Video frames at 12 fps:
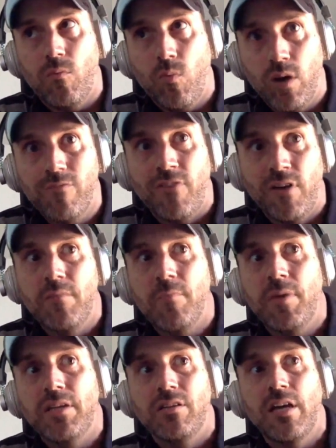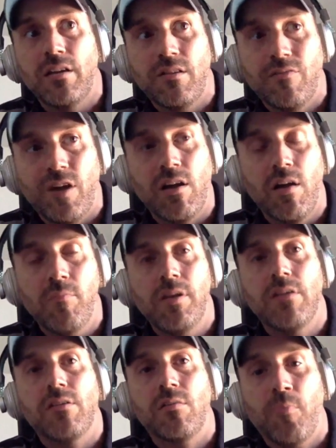one of the fundamental tenets of our
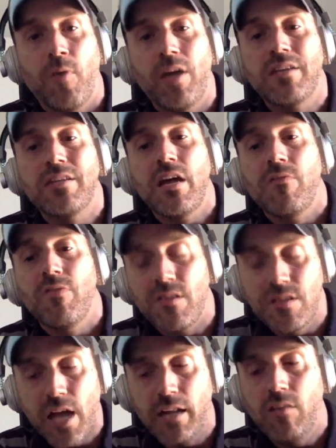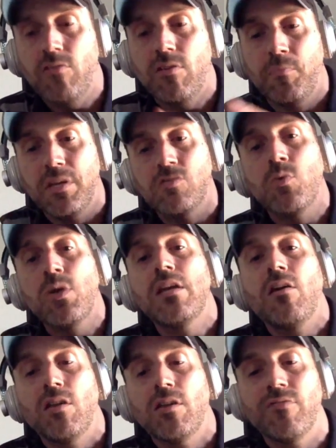company is to break down the silos
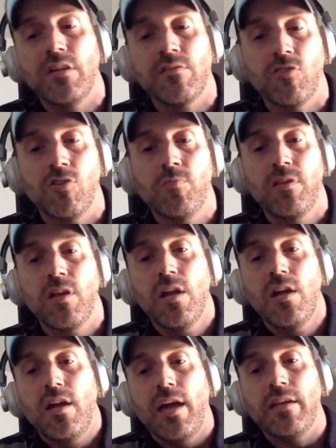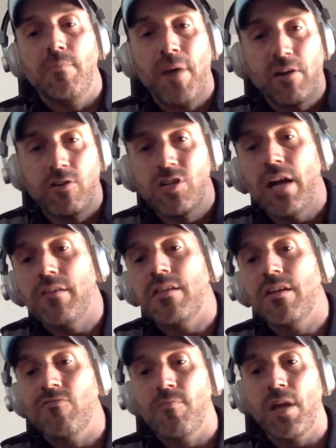between all of these groups and democratize
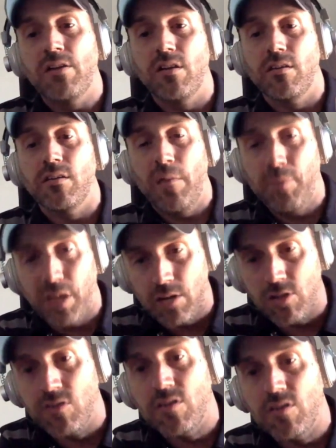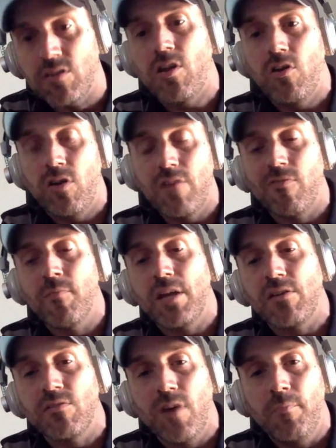the information, the application security
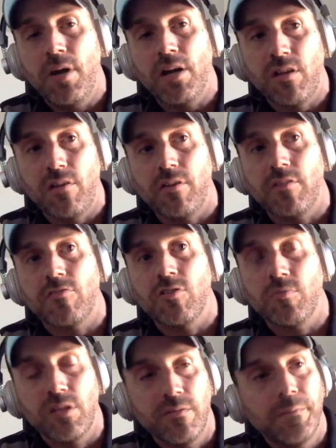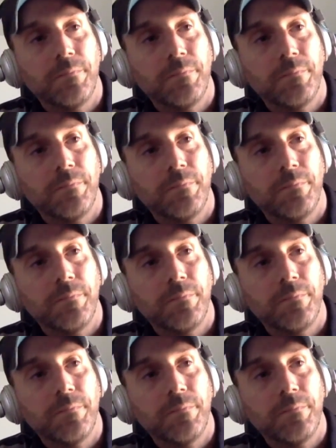information amongst all these groups.